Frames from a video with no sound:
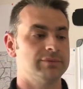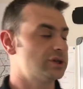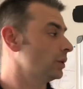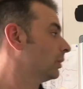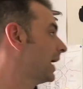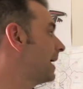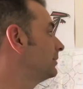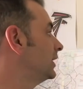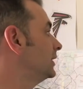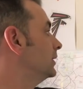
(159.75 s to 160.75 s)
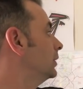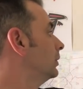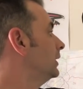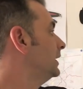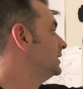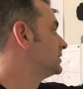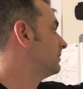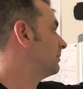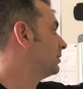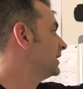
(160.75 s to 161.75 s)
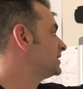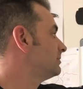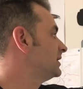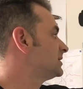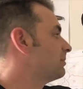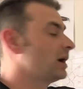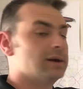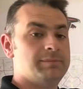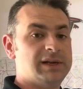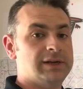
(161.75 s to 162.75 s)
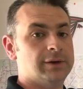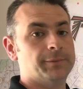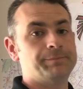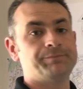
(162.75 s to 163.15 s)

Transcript: So what I'm going to do is I'm going to place them in this bucket P-New.